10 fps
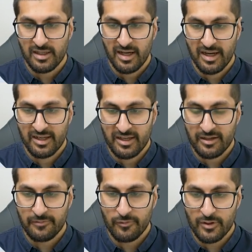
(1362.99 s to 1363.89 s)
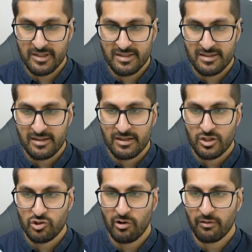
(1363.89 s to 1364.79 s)
and an invoice
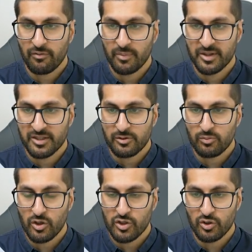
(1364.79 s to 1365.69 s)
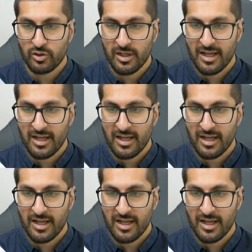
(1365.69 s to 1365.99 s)
straight from the deal module,